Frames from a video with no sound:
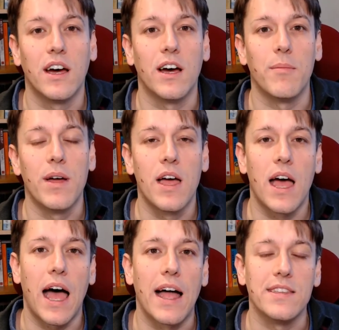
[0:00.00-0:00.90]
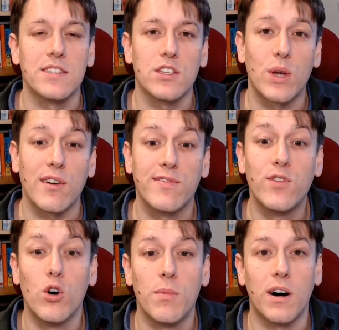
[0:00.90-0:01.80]
And you get
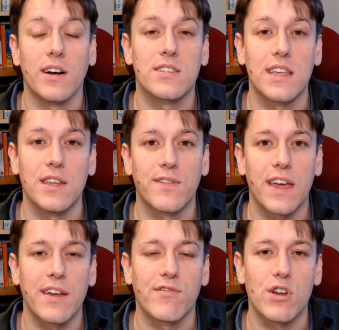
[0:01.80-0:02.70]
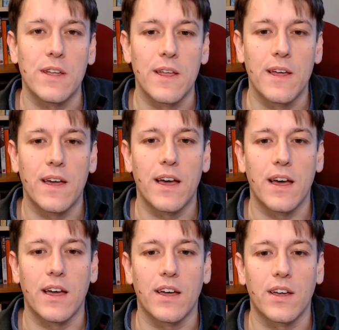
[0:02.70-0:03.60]
four marks then for every
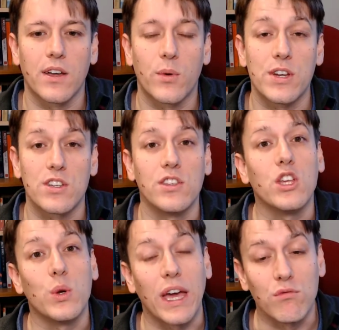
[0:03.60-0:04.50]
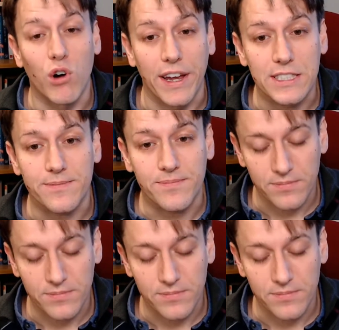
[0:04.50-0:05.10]
question that you get right.